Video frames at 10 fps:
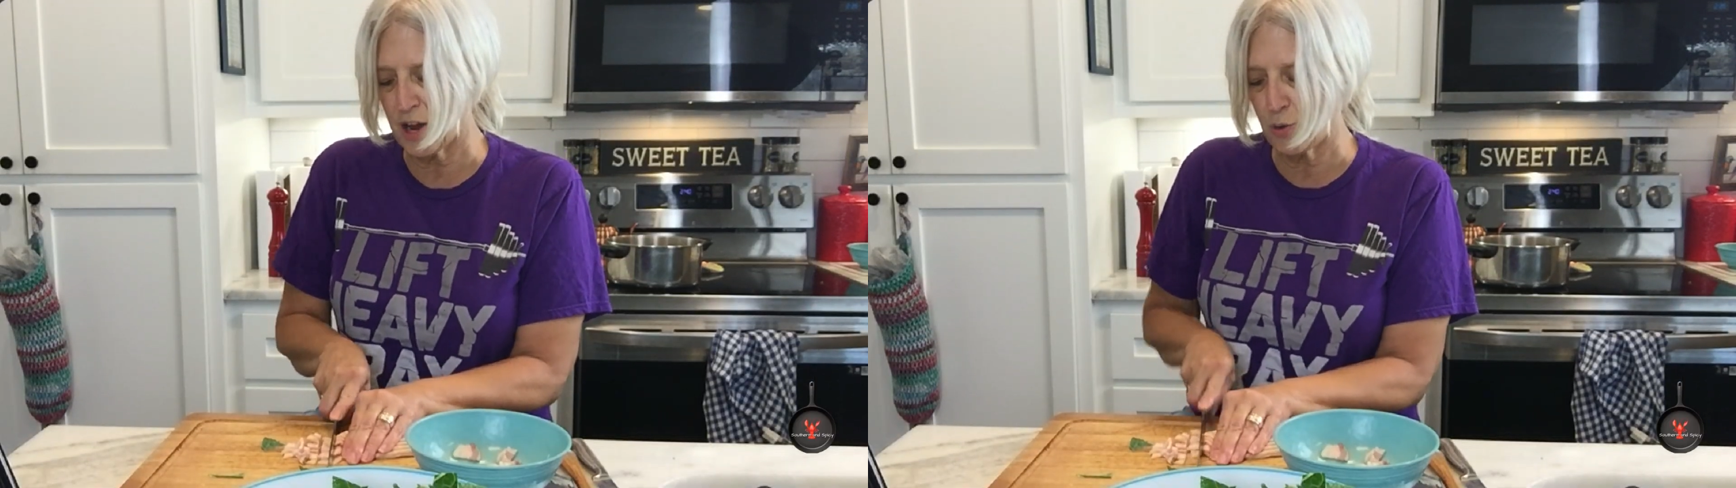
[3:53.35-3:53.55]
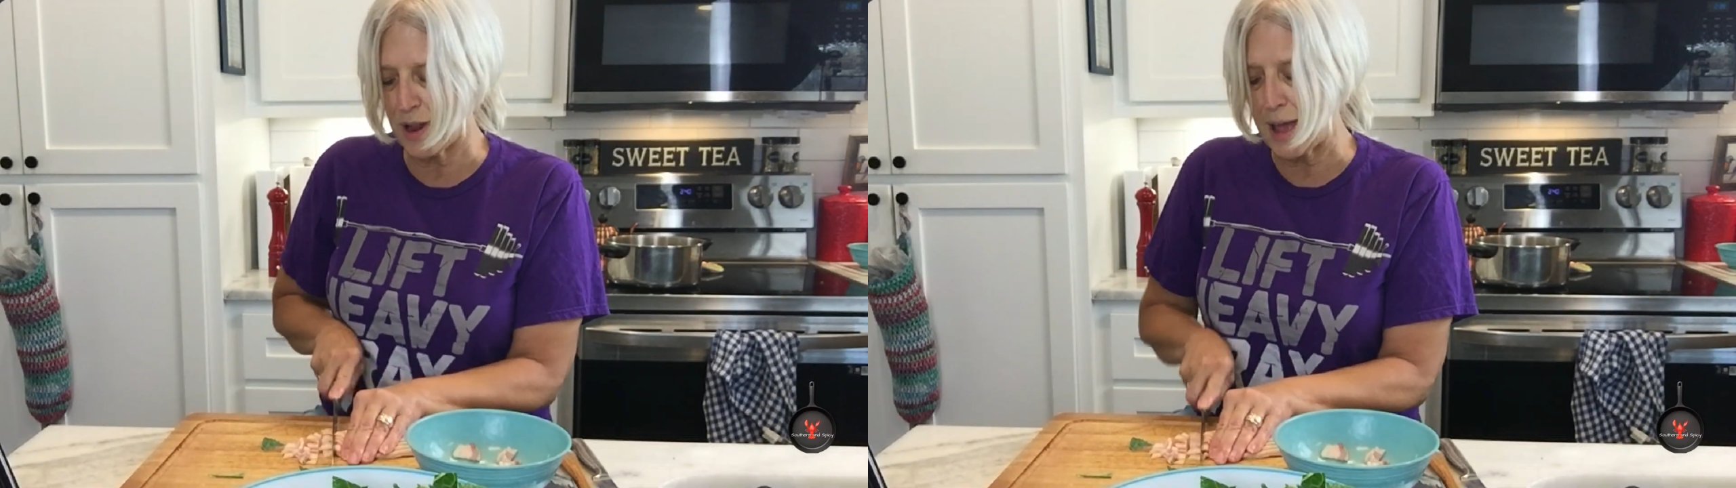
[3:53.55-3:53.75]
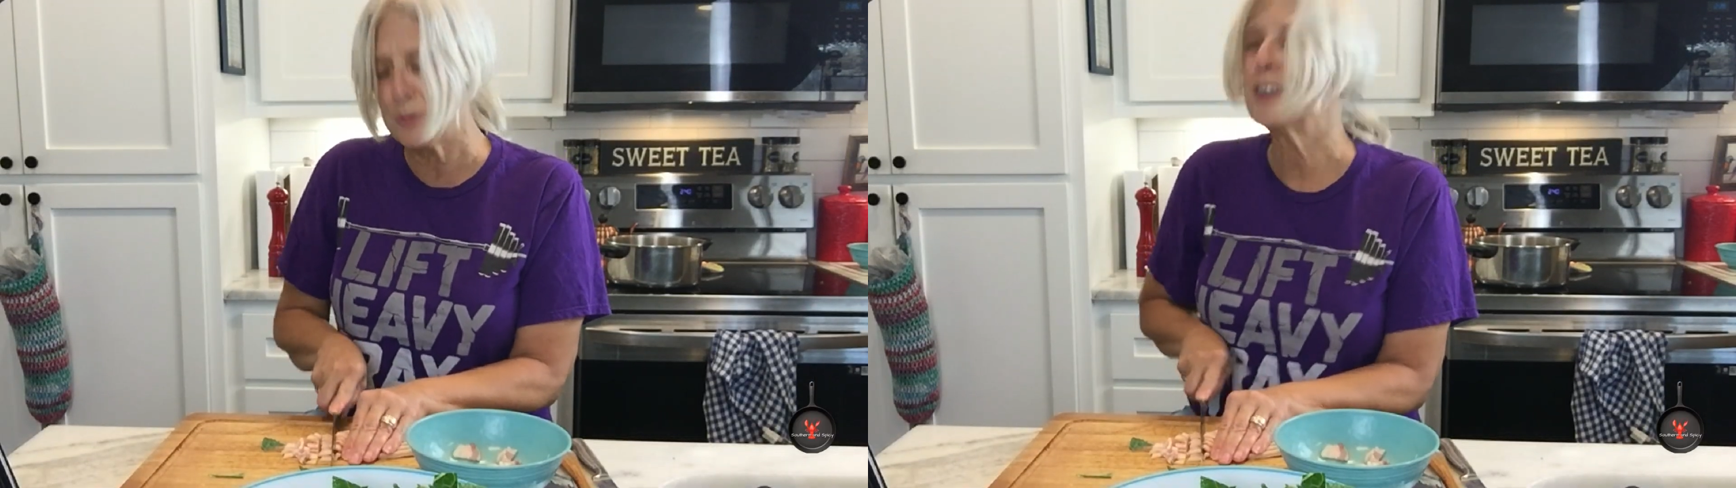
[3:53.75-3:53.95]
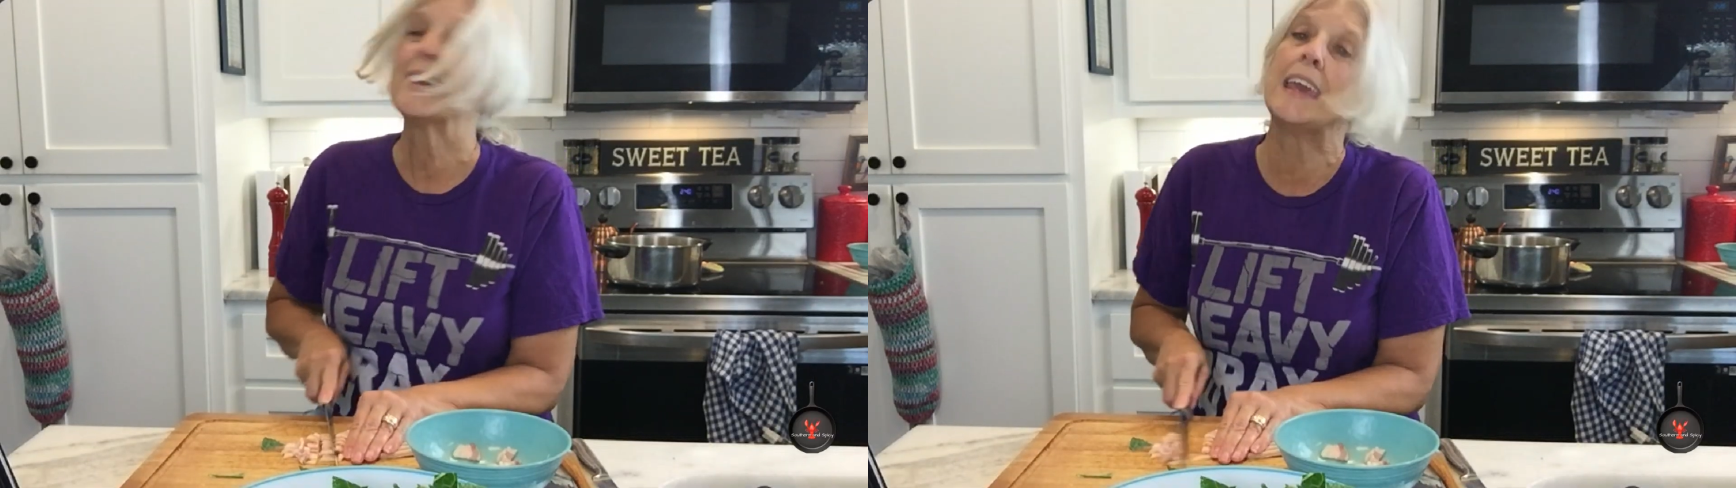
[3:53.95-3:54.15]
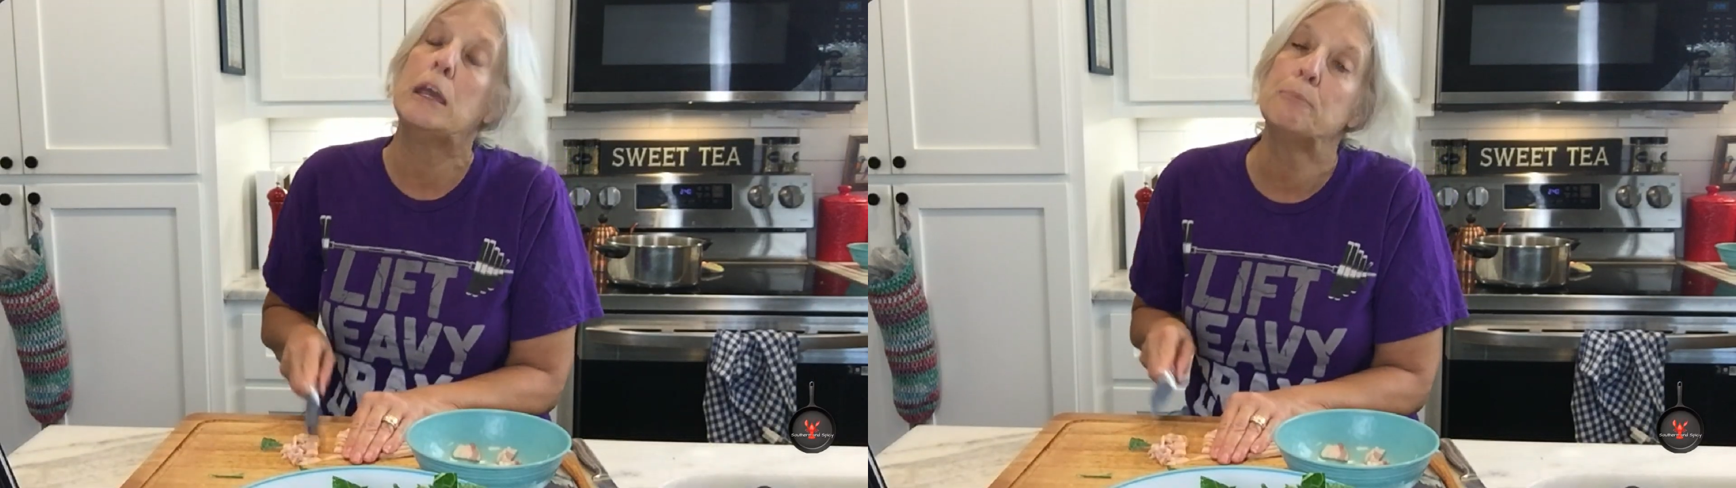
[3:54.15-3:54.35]
Well, I'm going to
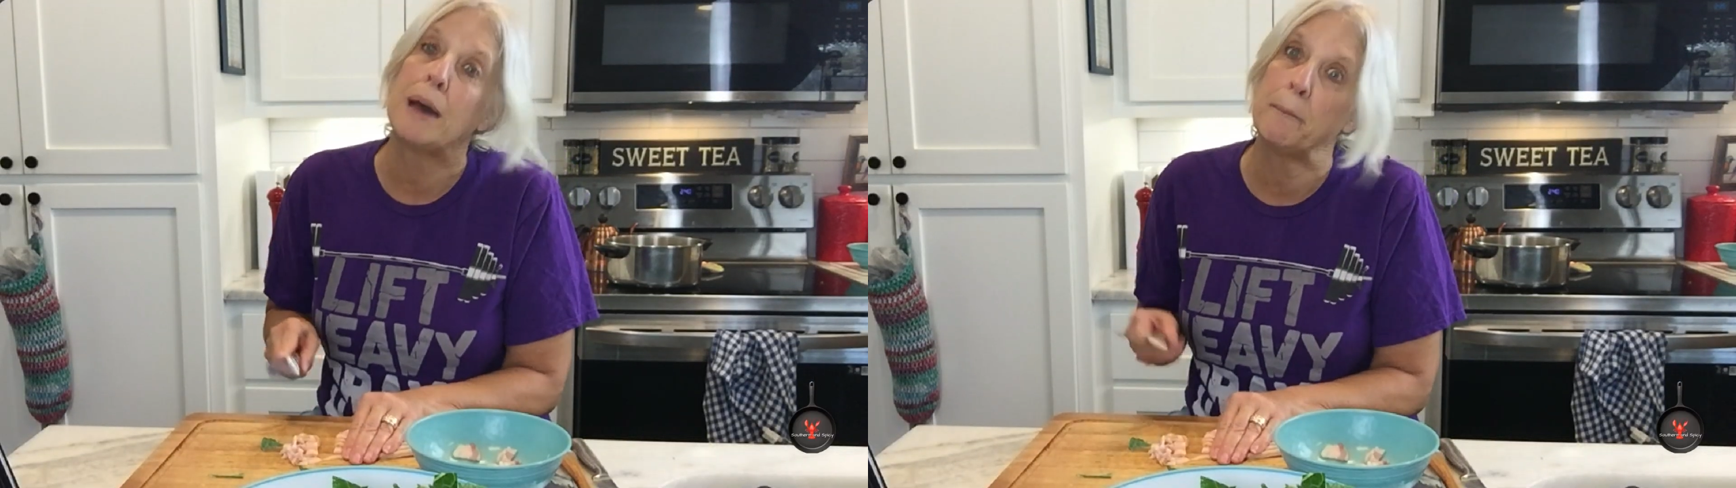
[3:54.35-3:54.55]
keep my